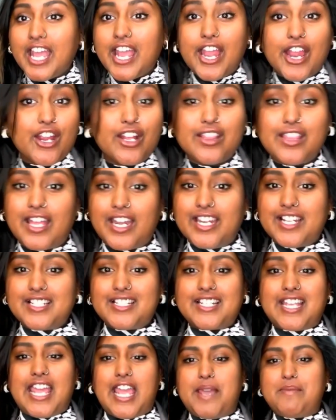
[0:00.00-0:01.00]

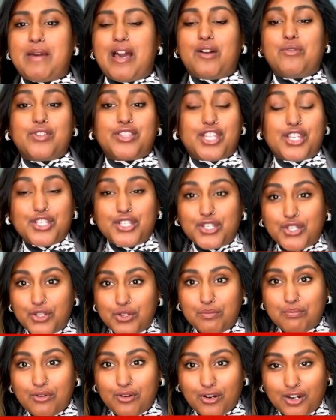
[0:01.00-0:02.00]
eralytics came out with a
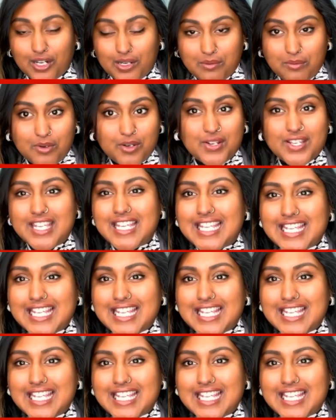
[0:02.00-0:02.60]
new portable,